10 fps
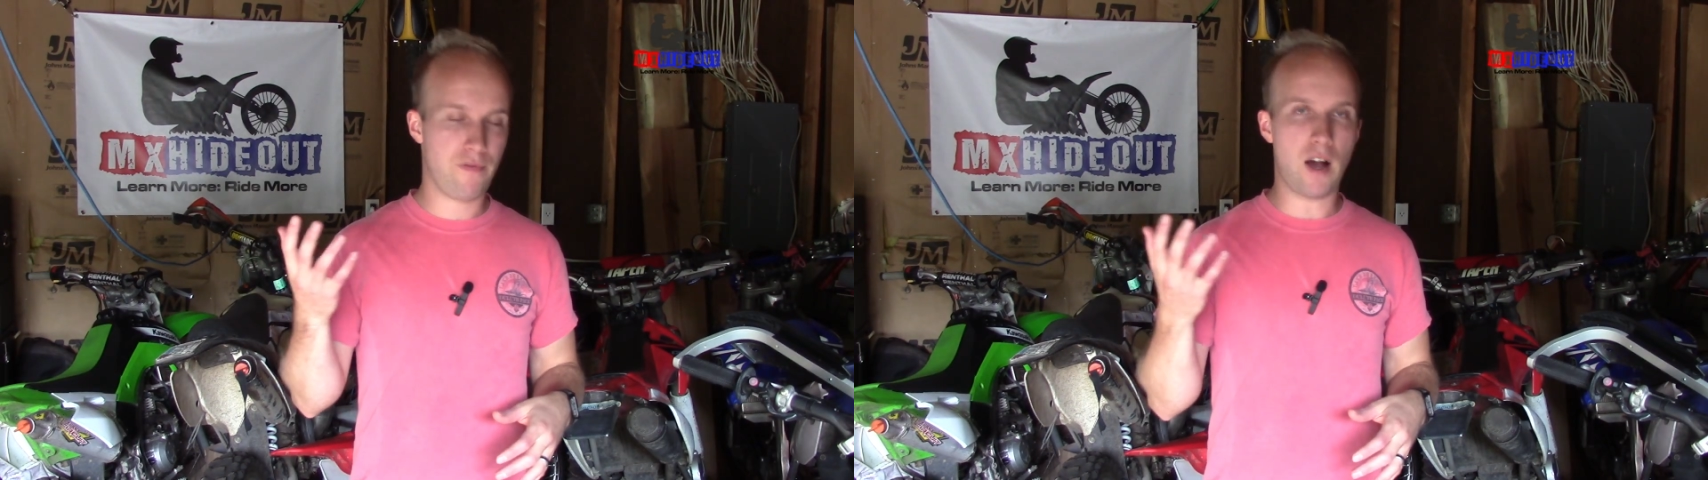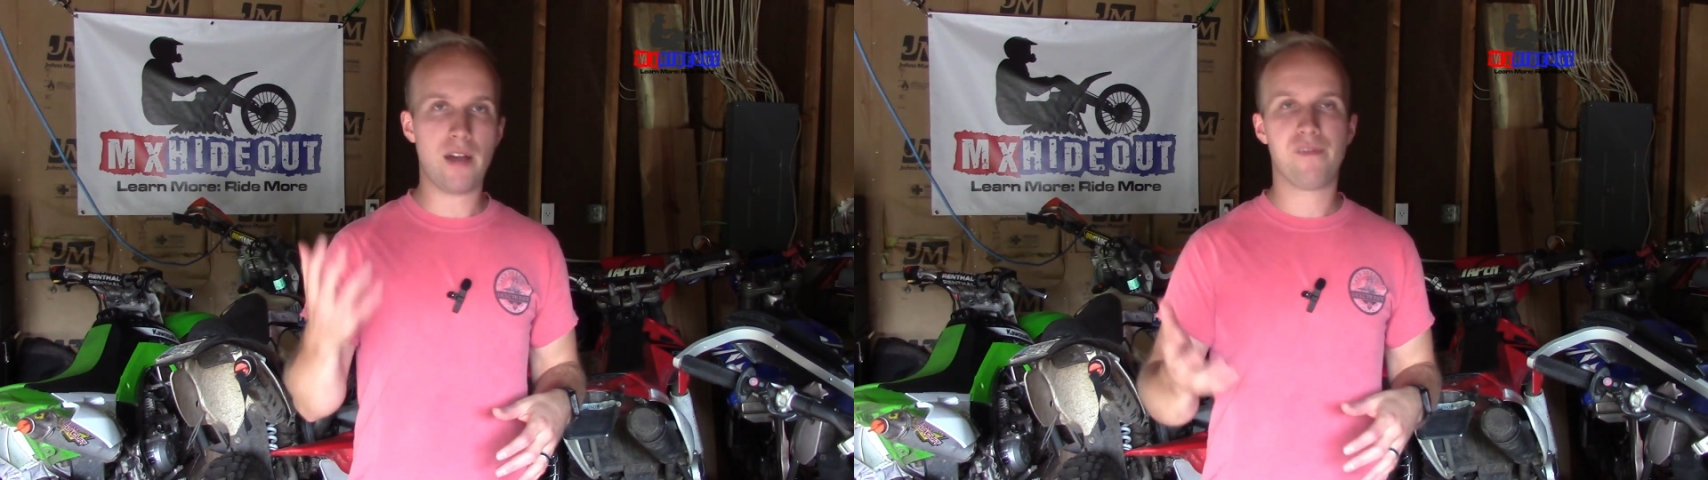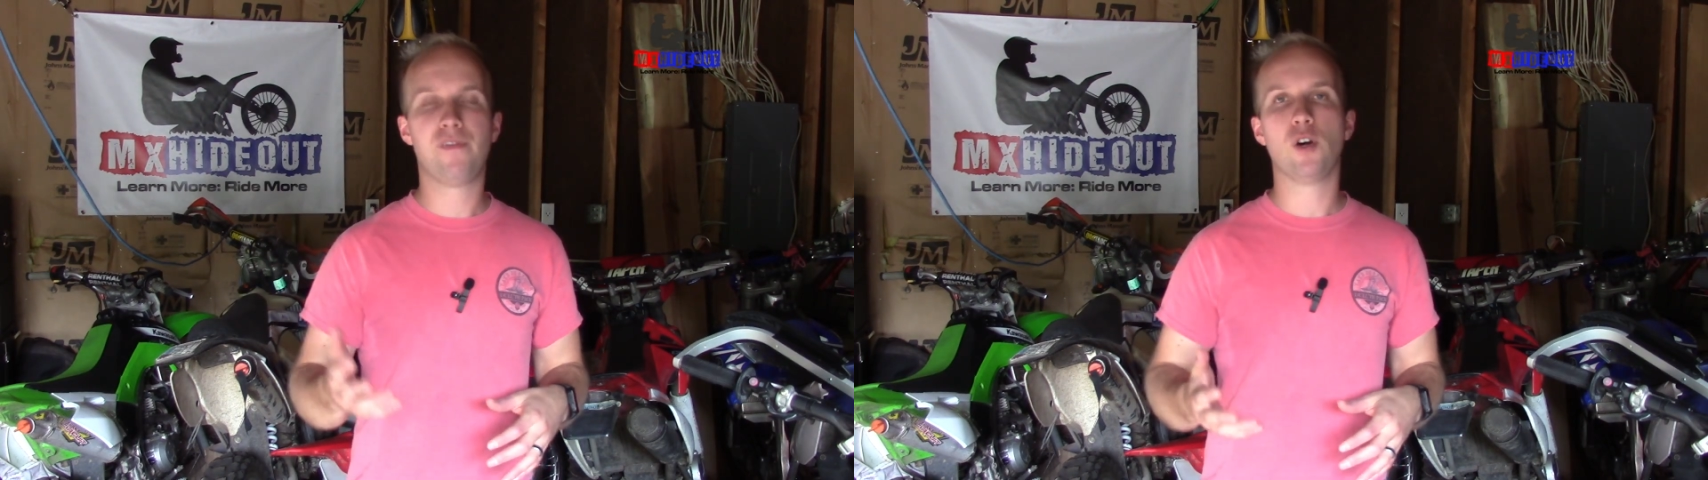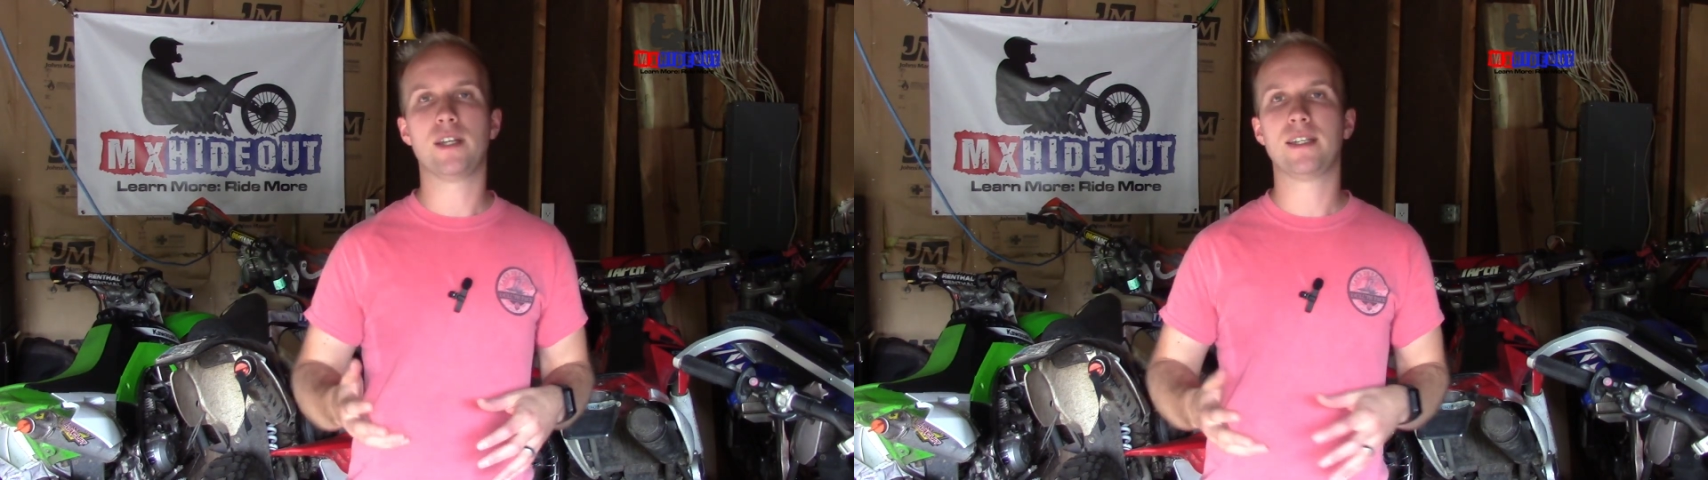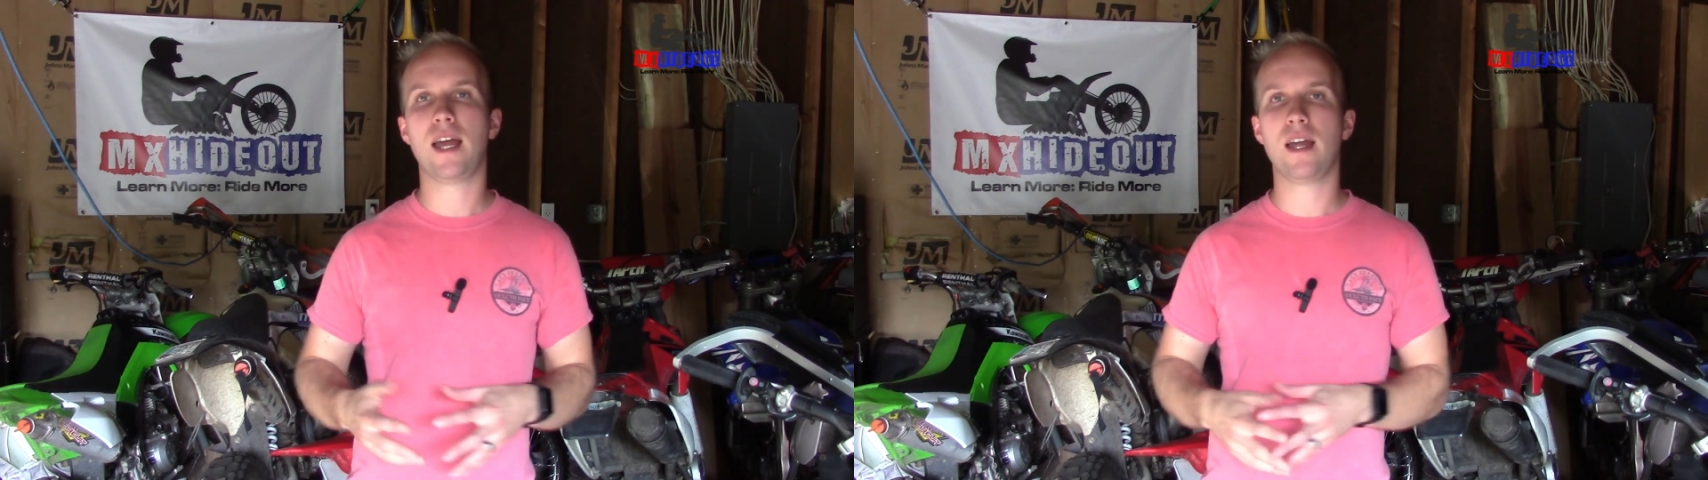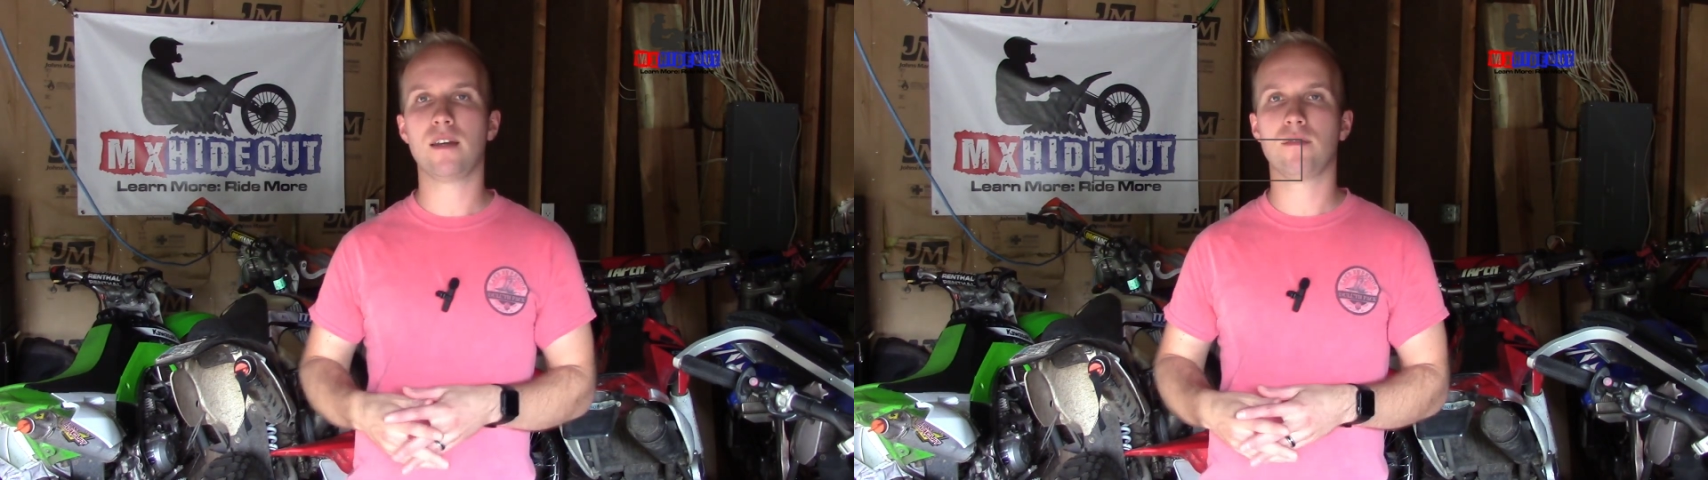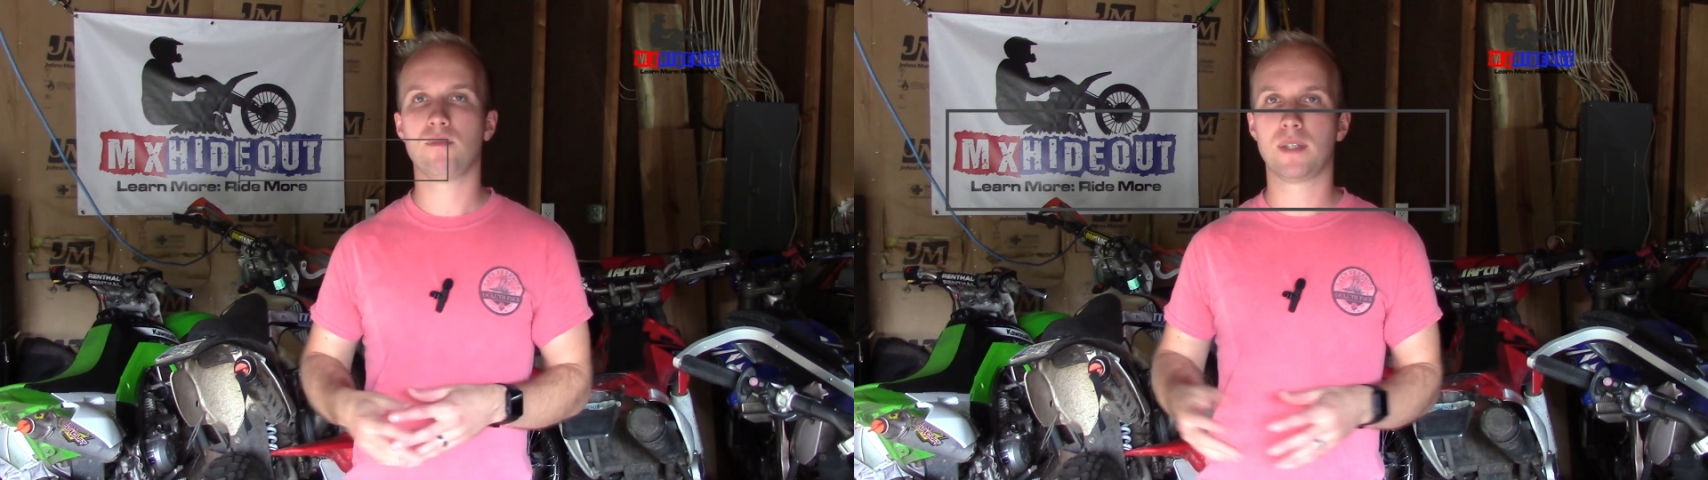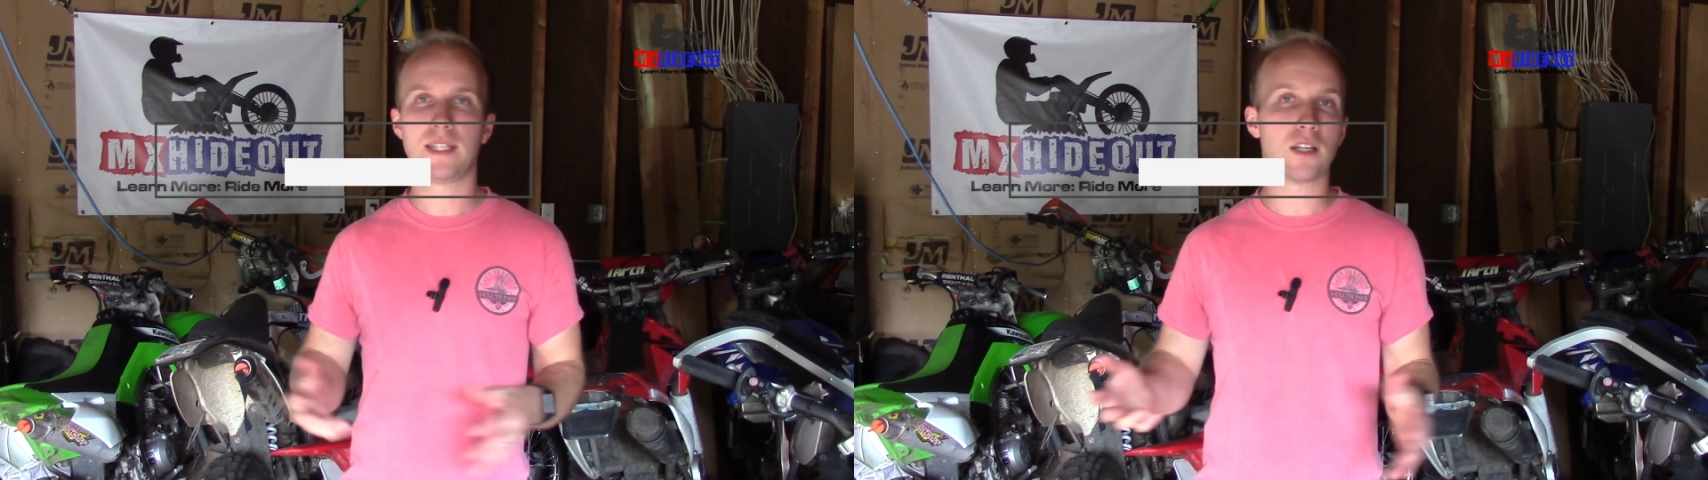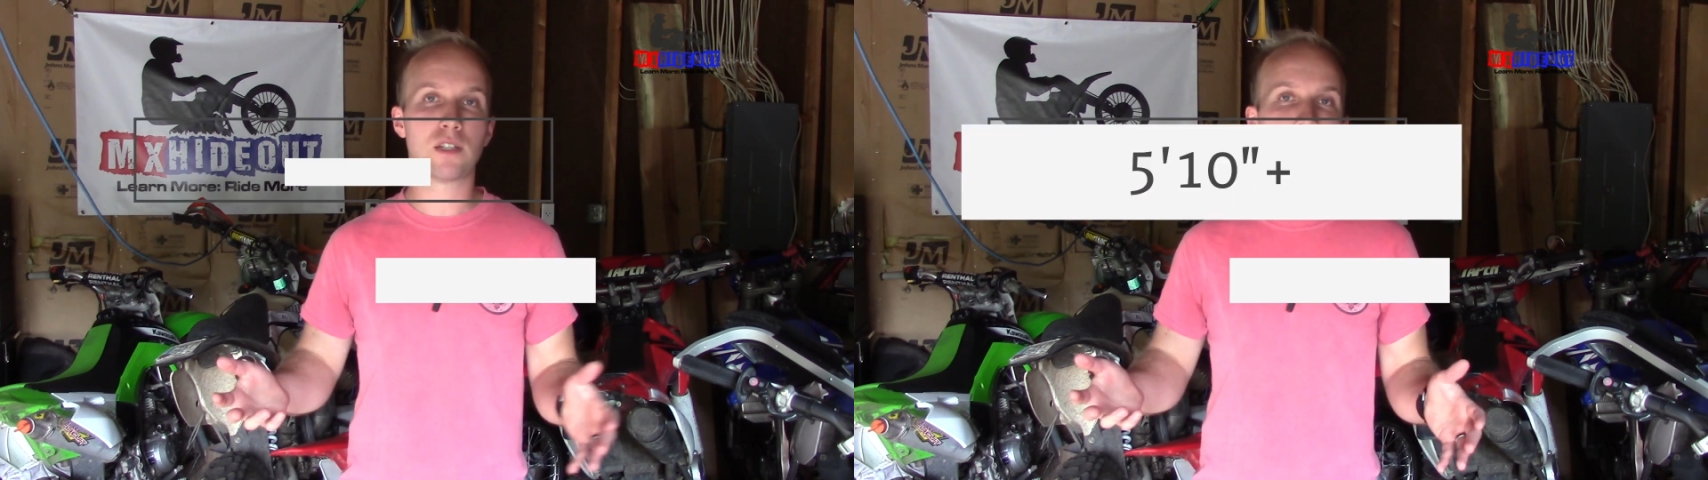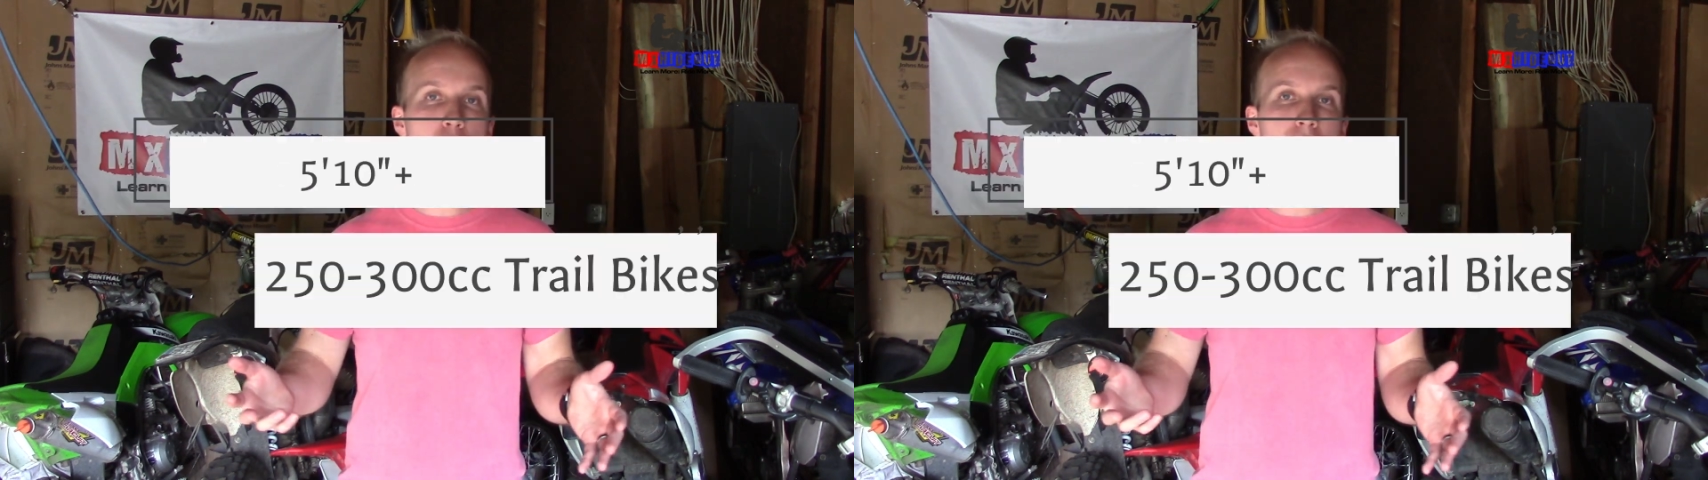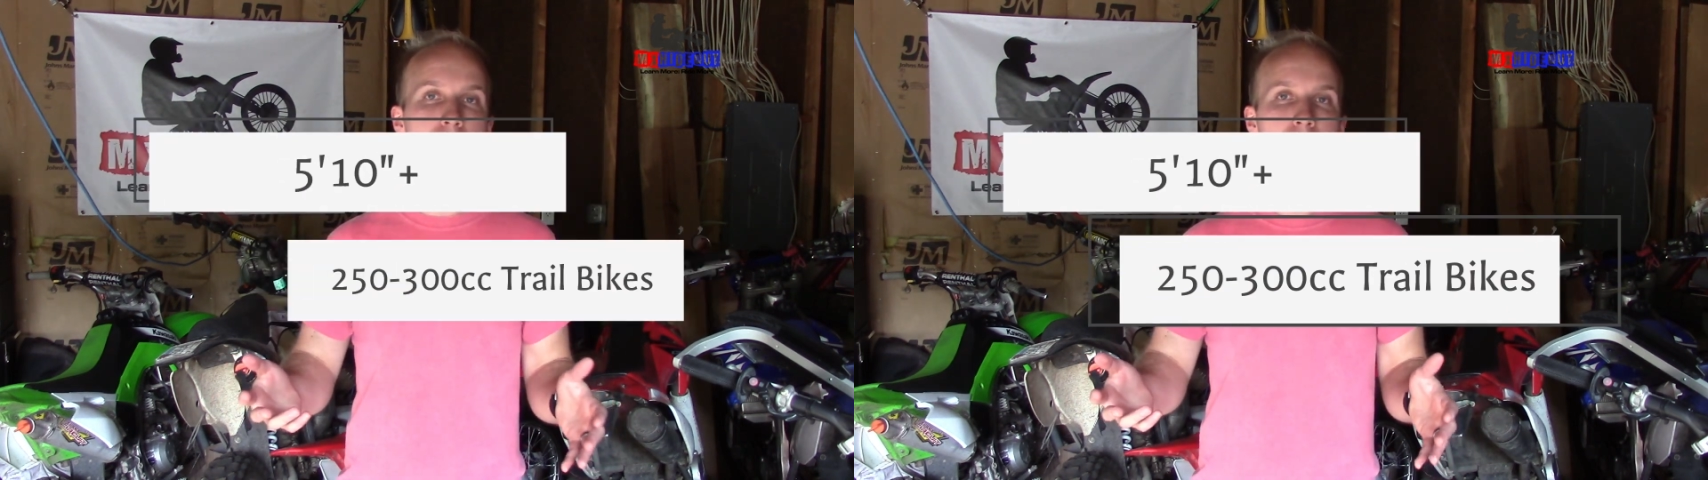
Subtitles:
5'10", 6 foot,